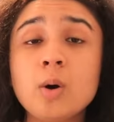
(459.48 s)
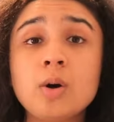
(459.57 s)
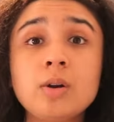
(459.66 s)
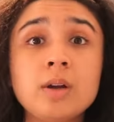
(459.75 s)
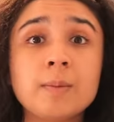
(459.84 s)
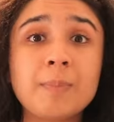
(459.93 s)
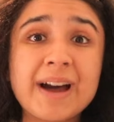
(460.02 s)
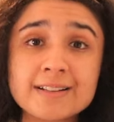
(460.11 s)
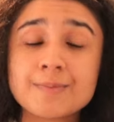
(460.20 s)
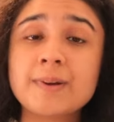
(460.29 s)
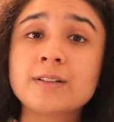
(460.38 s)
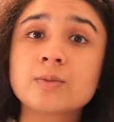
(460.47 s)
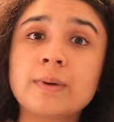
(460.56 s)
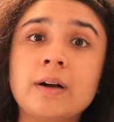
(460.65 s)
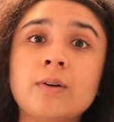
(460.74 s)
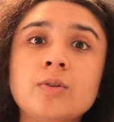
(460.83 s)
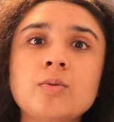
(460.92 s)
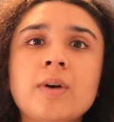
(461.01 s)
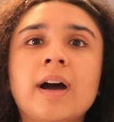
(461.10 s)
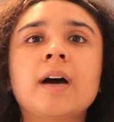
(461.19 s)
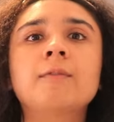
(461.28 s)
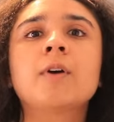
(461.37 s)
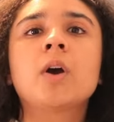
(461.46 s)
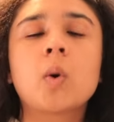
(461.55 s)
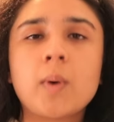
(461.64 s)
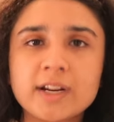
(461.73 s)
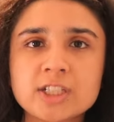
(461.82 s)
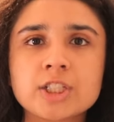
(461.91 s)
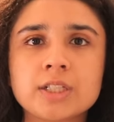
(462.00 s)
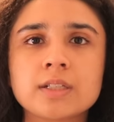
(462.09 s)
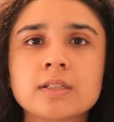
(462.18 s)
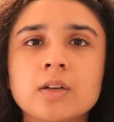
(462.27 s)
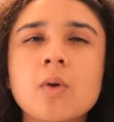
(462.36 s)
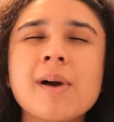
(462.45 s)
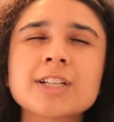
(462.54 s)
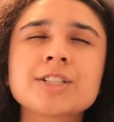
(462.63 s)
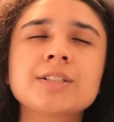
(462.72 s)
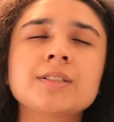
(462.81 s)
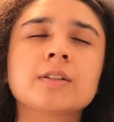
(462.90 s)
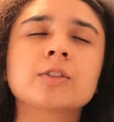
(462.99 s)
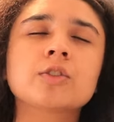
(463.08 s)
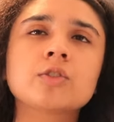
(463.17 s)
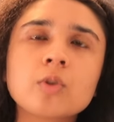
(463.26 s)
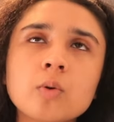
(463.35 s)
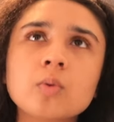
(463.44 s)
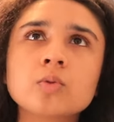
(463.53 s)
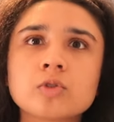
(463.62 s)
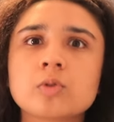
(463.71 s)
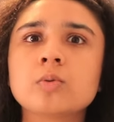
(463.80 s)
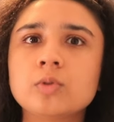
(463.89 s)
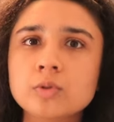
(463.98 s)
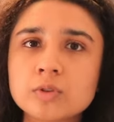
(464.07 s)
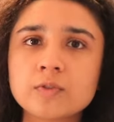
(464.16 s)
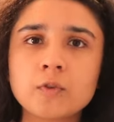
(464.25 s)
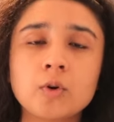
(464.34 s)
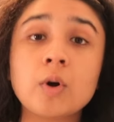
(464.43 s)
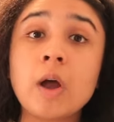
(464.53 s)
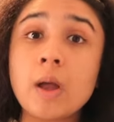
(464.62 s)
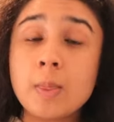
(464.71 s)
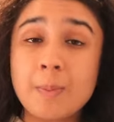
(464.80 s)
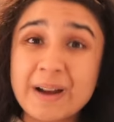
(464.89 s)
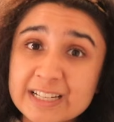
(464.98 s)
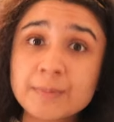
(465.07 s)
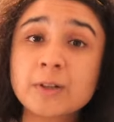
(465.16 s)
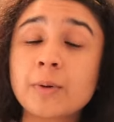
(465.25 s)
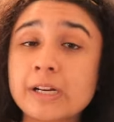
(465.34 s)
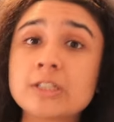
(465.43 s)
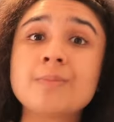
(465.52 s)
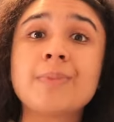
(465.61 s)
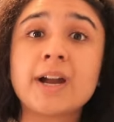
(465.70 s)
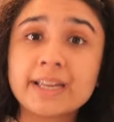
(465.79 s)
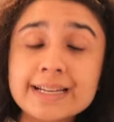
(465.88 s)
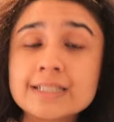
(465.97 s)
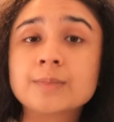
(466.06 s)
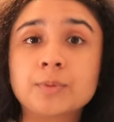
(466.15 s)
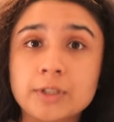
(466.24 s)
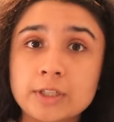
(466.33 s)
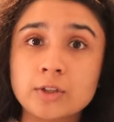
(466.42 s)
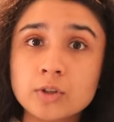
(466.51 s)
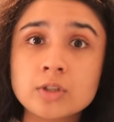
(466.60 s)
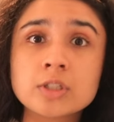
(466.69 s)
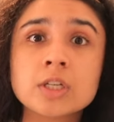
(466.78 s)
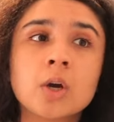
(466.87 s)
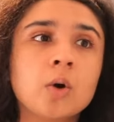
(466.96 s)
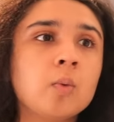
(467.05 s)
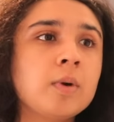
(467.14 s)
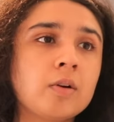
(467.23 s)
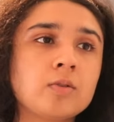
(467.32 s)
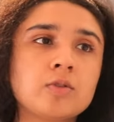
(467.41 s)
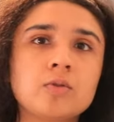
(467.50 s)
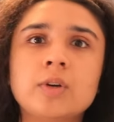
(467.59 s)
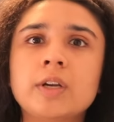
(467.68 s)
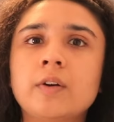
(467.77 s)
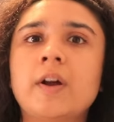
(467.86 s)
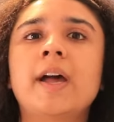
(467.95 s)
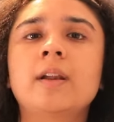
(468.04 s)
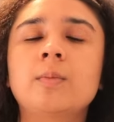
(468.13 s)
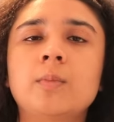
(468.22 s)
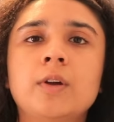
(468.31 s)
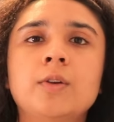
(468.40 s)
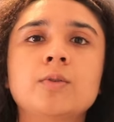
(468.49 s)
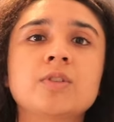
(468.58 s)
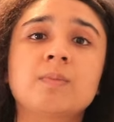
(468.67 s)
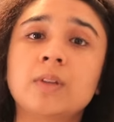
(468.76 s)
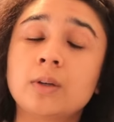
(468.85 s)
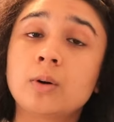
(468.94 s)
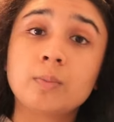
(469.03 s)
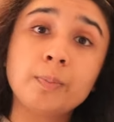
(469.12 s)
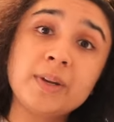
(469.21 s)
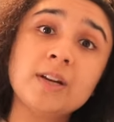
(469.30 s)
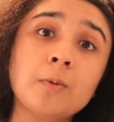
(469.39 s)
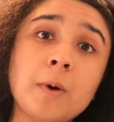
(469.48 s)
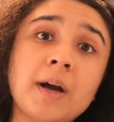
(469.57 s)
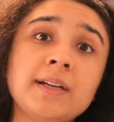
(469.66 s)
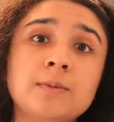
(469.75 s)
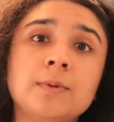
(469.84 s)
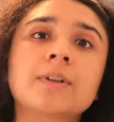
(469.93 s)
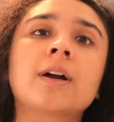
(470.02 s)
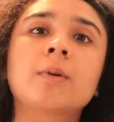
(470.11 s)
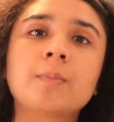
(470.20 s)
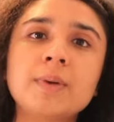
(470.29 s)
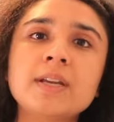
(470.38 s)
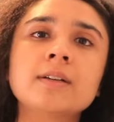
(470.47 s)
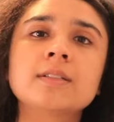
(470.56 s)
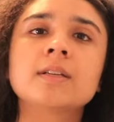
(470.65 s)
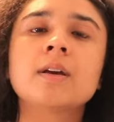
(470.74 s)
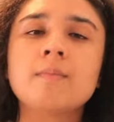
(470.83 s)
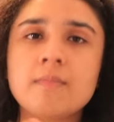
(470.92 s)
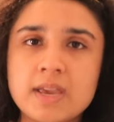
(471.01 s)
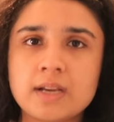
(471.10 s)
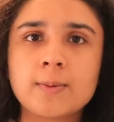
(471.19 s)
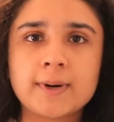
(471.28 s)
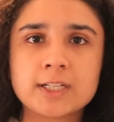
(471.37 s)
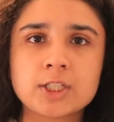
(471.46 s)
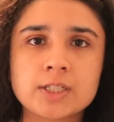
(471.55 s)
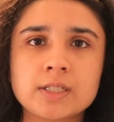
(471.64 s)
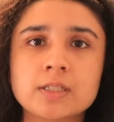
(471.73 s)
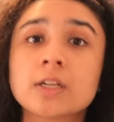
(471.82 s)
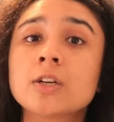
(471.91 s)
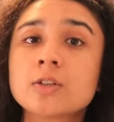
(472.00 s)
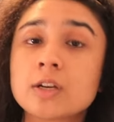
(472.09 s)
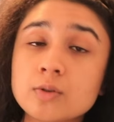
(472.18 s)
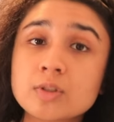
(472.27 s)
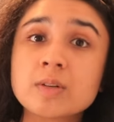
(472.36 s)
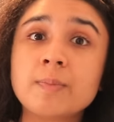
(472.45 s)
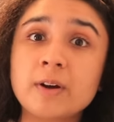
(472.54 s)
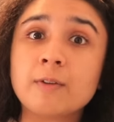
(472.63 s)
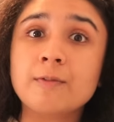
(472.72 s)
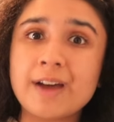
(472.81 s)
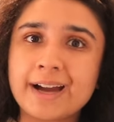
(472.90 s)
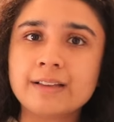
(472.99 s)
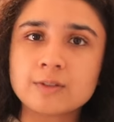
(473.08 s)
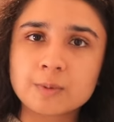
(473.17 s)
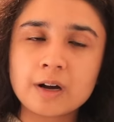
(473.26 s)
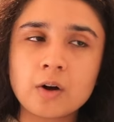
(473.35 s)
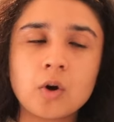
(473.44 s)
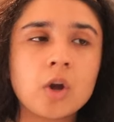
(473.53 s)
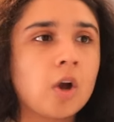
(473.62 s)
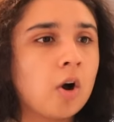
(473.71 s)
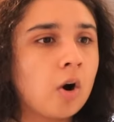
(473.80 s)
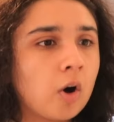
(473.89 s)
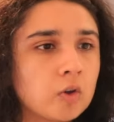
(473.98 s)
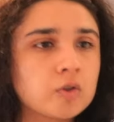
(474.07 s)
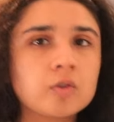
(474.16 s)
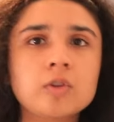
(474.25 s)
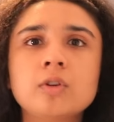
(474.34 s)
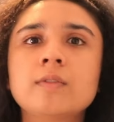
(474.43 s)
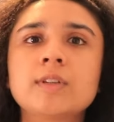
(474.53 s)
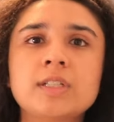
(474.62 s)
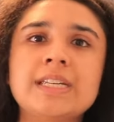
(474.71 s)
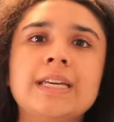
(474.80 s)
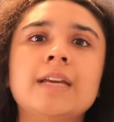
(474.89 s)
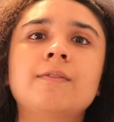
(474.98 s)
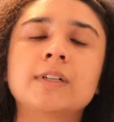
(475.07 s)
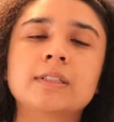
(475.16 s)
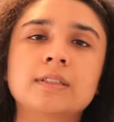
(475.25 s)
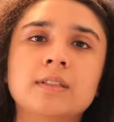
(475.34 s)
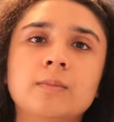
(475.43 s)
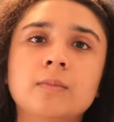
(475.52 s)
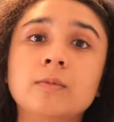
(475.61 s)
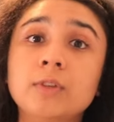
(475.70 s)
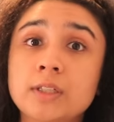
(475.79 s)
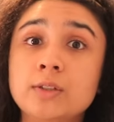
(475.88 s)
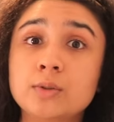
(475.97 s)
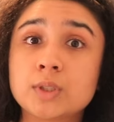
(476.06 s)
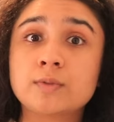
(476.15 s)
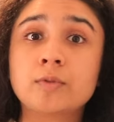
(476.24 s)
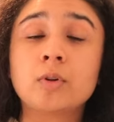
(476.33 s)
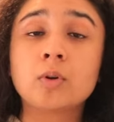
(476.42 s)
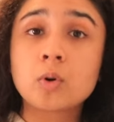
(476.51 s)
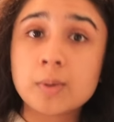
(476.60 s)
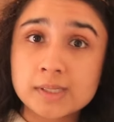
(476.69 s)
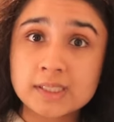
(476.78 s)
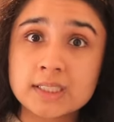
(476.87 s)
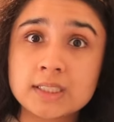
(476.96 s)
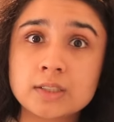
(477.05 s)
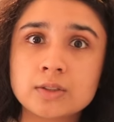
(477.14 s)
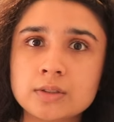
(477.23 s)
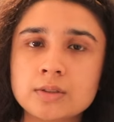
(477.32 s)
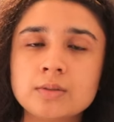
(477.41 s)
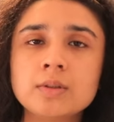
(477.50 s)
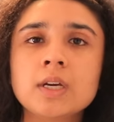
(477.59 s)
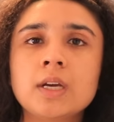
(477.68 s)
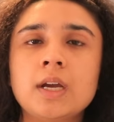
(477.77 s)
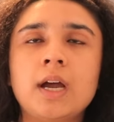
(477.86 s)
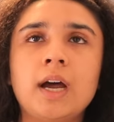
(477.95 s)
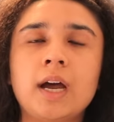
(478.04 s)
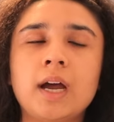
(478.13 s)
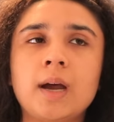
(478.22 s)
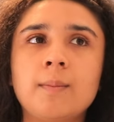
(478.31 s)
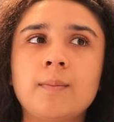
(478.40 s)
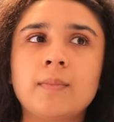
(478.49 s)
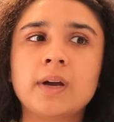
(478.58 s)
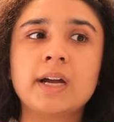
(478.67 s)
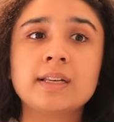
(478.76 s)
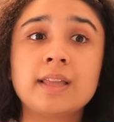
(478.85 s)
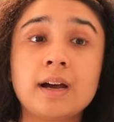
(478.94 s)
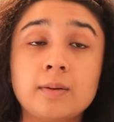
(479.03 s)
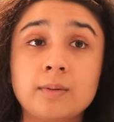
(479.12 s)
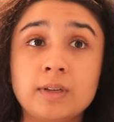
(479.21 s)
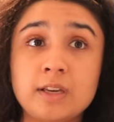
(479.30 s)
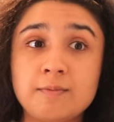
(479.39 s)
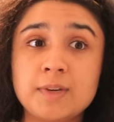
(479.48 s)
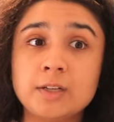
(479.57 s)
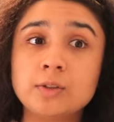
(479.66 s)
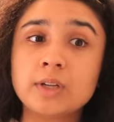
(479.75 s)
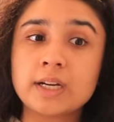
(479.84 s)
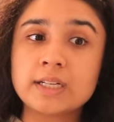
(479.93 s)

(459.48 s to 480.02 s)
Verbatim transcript: on PassMed as well, you have questions. Questions are so, so useful. The PassMed question bank is pretty good. We also here at Edinburgh use something called PeerWise, where our peers make questions. So I used a bit of that as well. Also the university gave us some really useful quizzes to do um, and that gave me a good